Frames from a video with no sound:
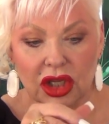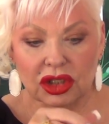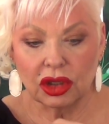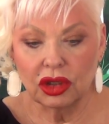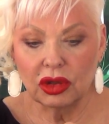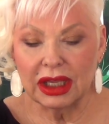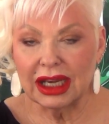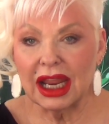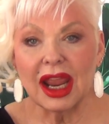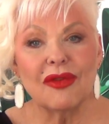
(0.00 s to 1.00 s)
So you
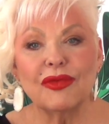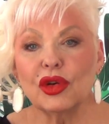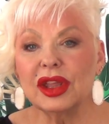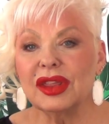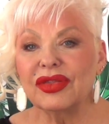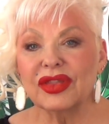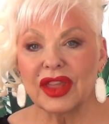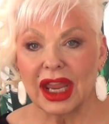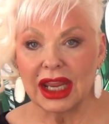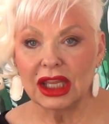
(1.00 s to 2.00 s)
get everything
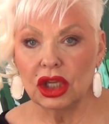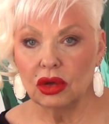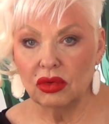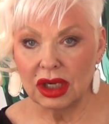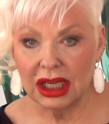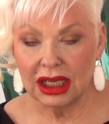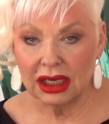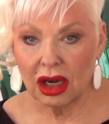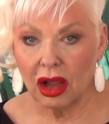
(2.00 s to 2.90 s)
Thing you need,